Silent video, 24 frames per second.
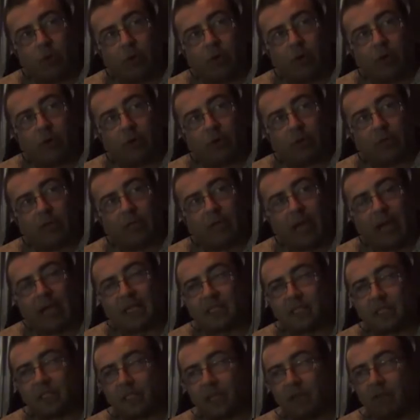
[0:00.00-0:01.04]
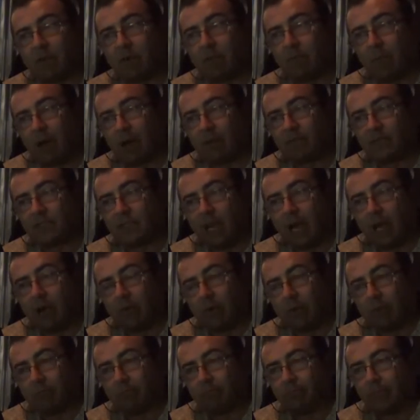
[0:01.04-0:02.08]
You know, that lasted several months.
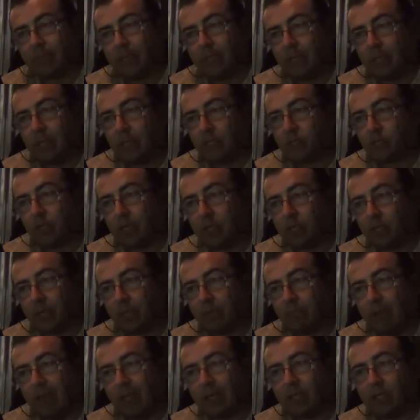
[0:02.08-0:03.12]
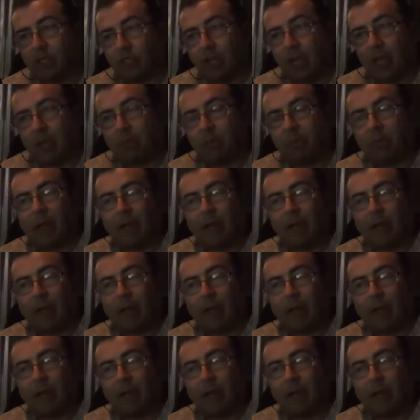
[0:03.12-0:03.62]
Now I'm trying to get back in shape.